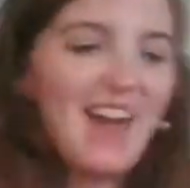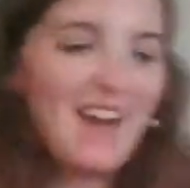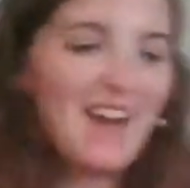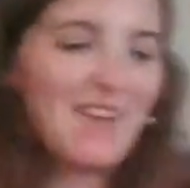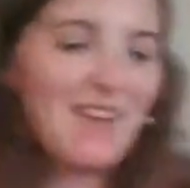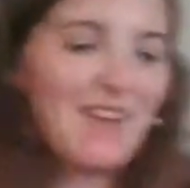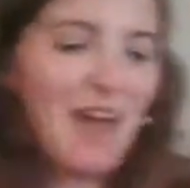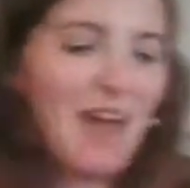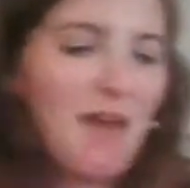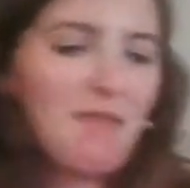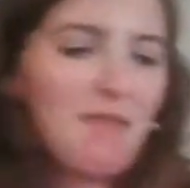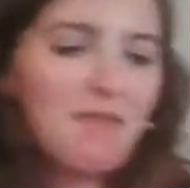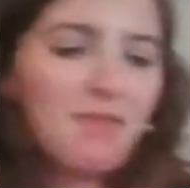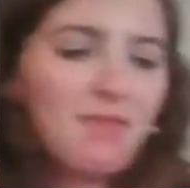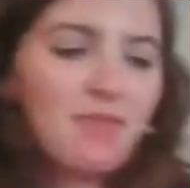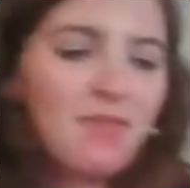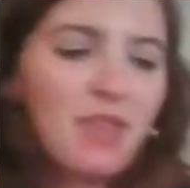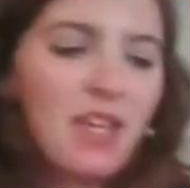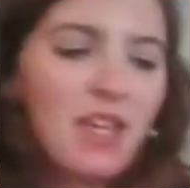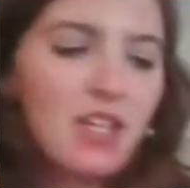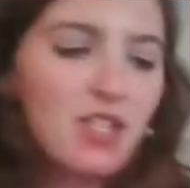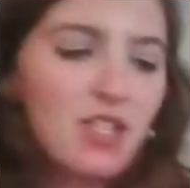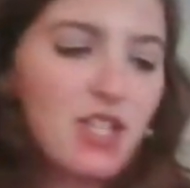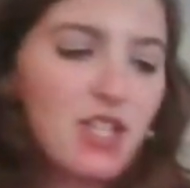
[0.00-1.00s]
Okay,
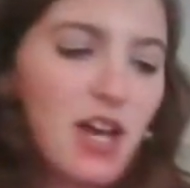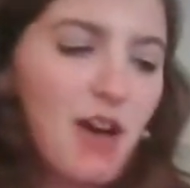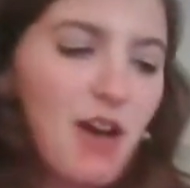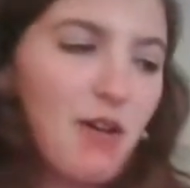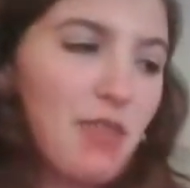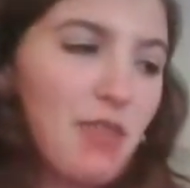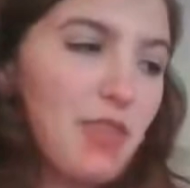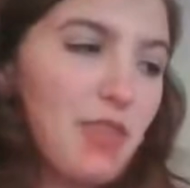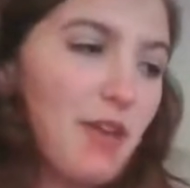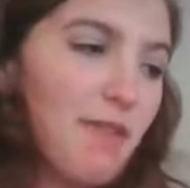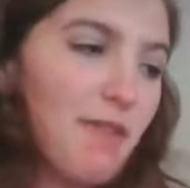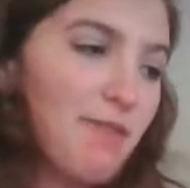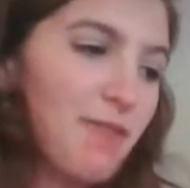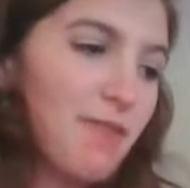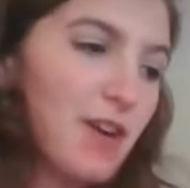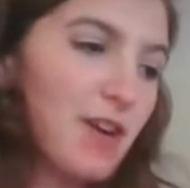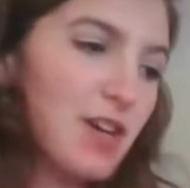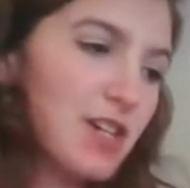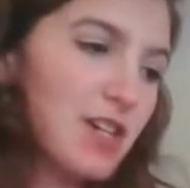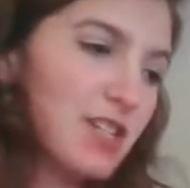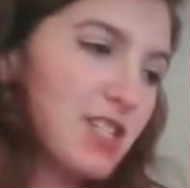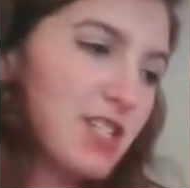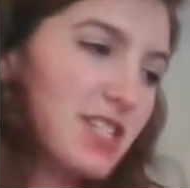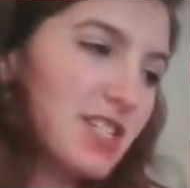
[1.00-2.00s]
so the
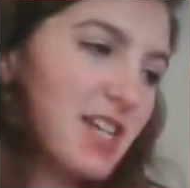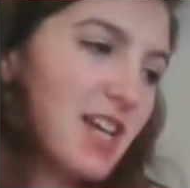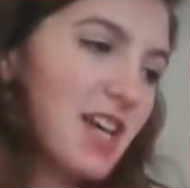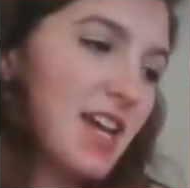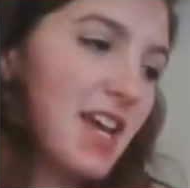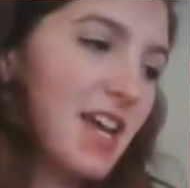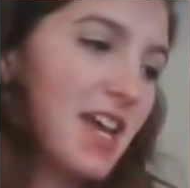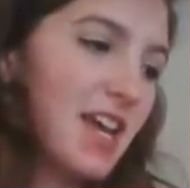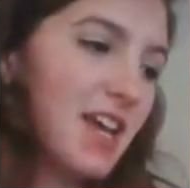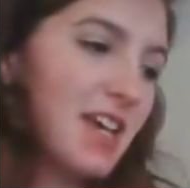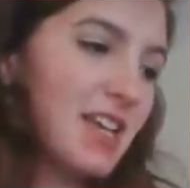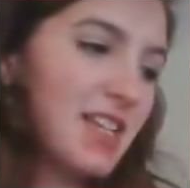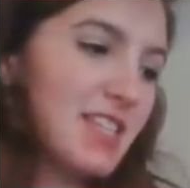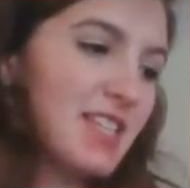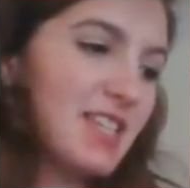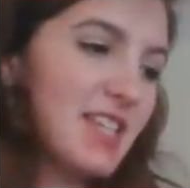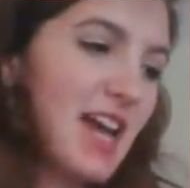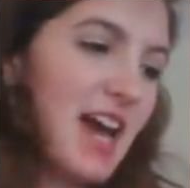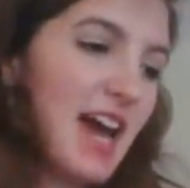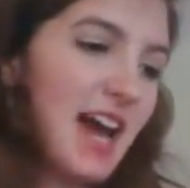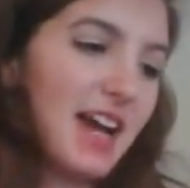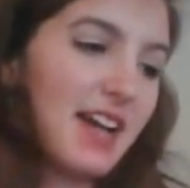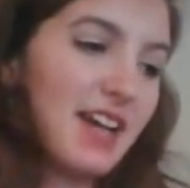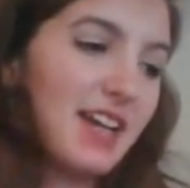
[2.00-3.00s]
first
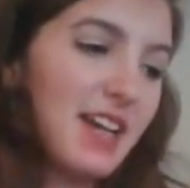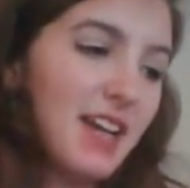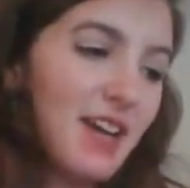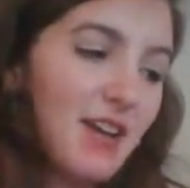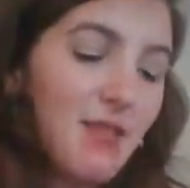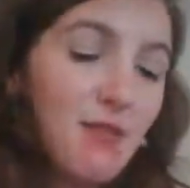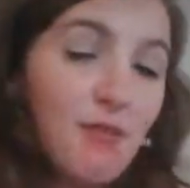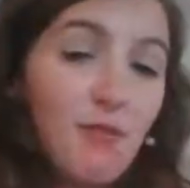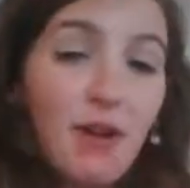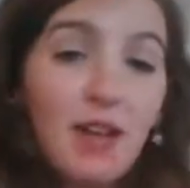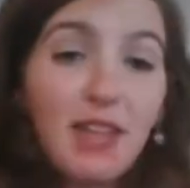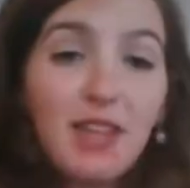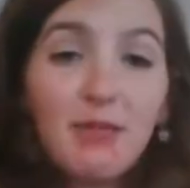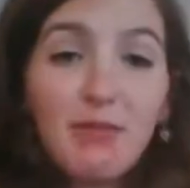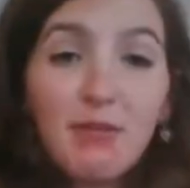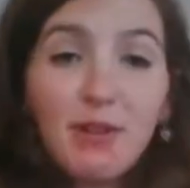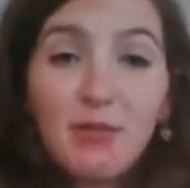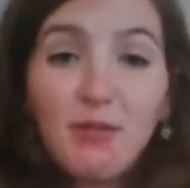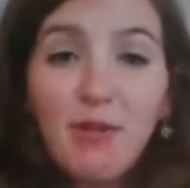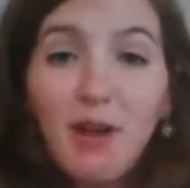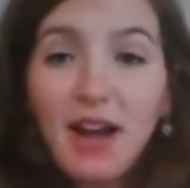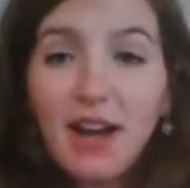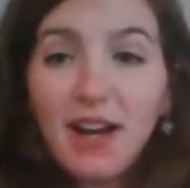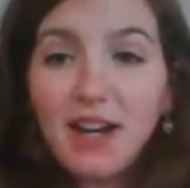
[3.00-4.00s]
snack, one that
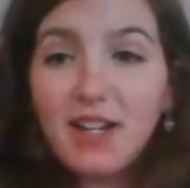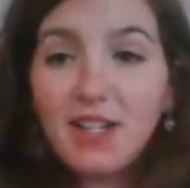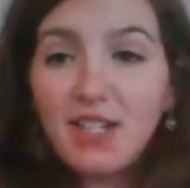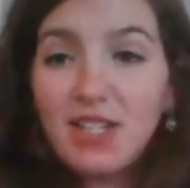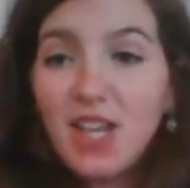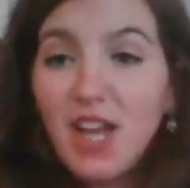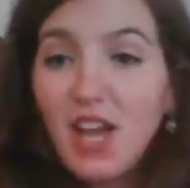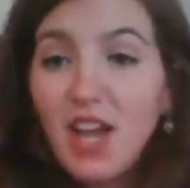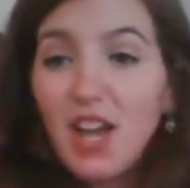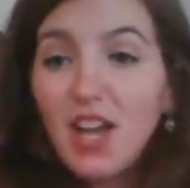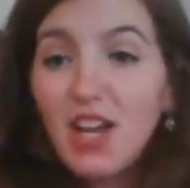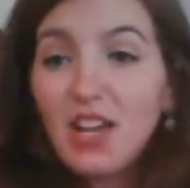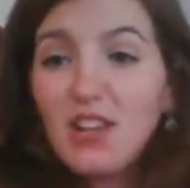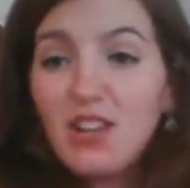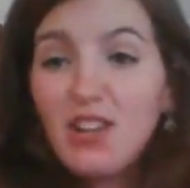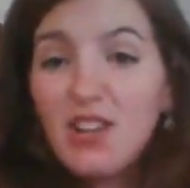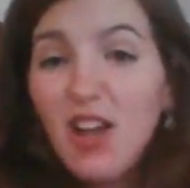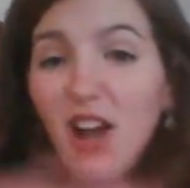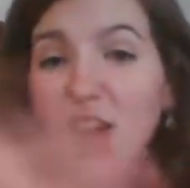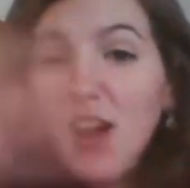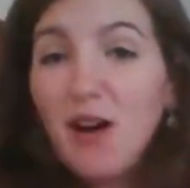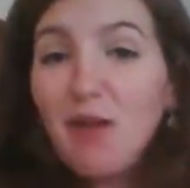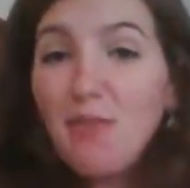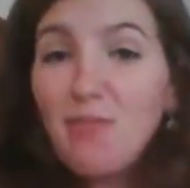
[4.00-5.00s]
requires
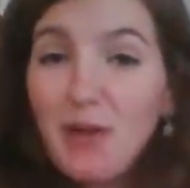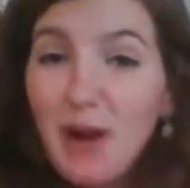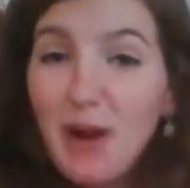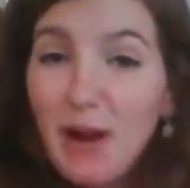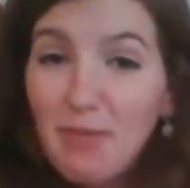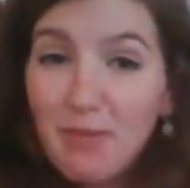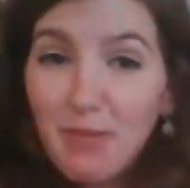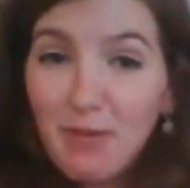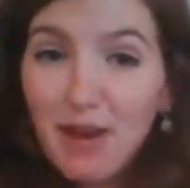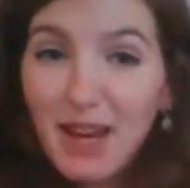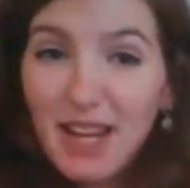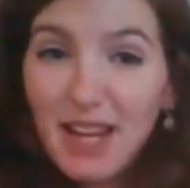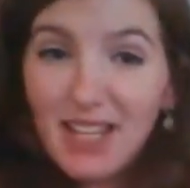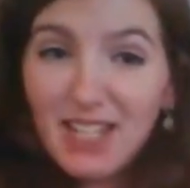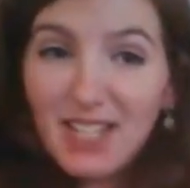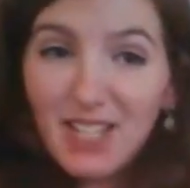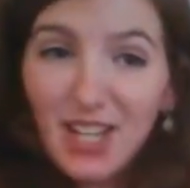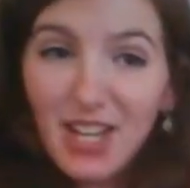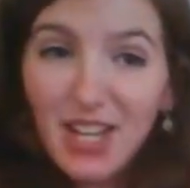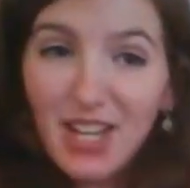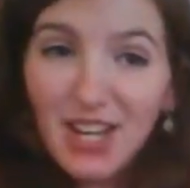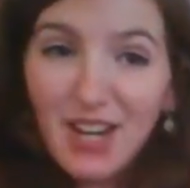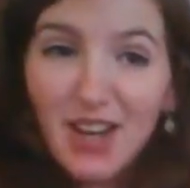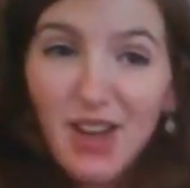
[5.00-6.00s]
no
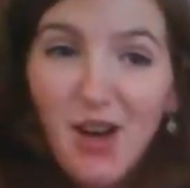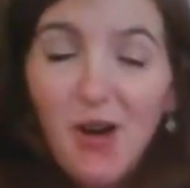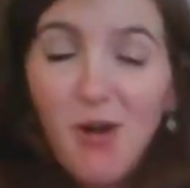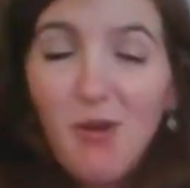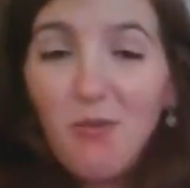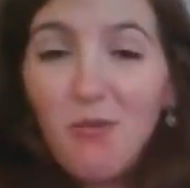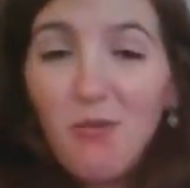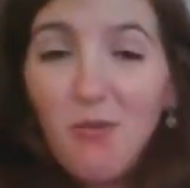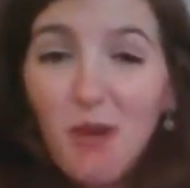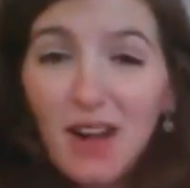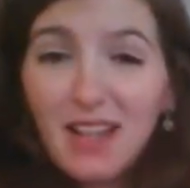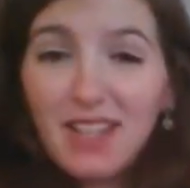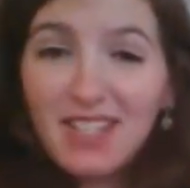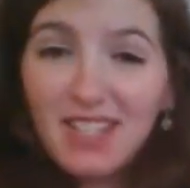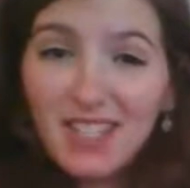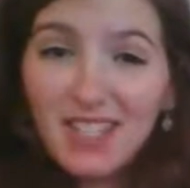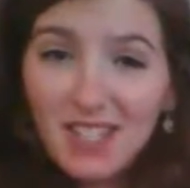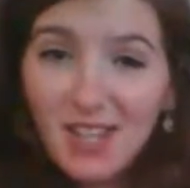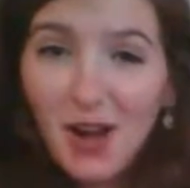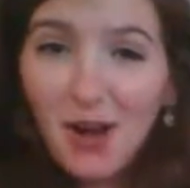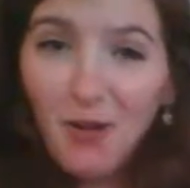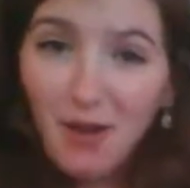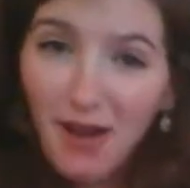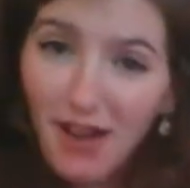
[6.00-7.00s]
preparation
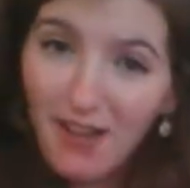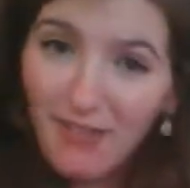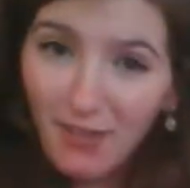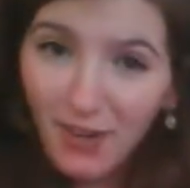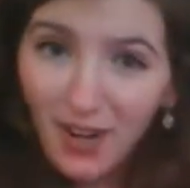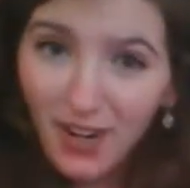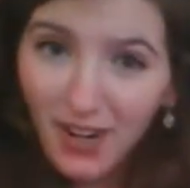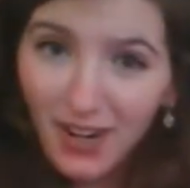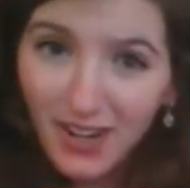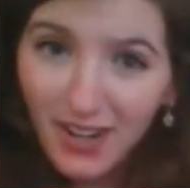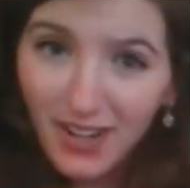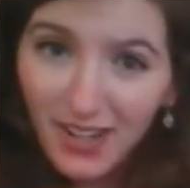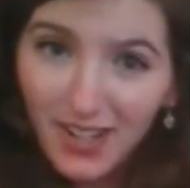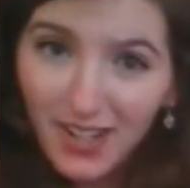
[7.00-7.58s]
whatsoever.